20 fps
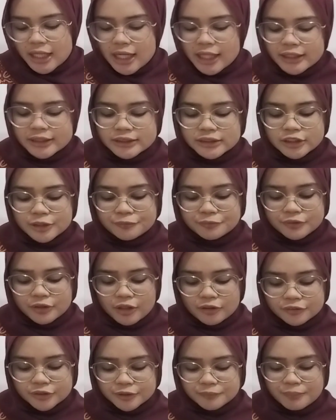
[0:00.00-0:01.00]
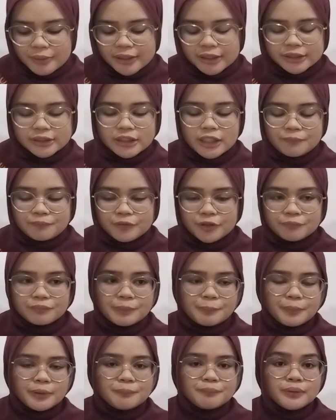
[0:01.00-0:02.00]
And it's not owned by the top-down
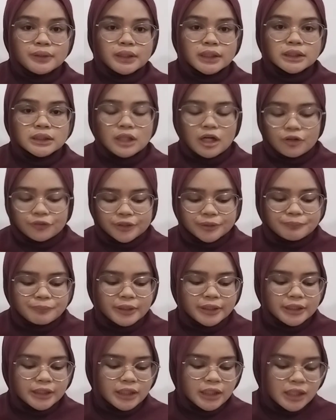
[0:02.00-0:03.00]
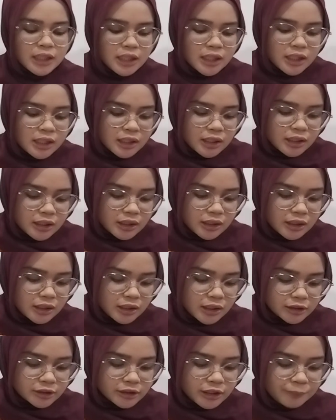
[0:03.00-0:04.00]
people, but it's owned by the
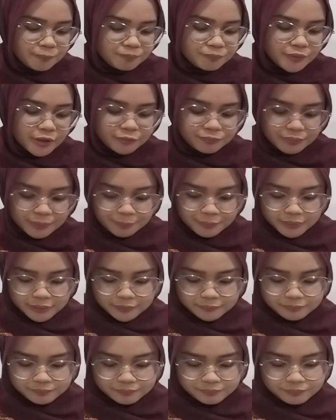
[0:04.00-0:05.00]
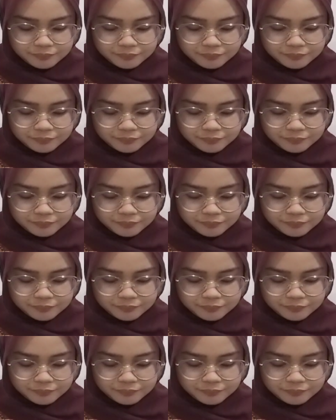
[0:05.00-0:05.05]
top-down people.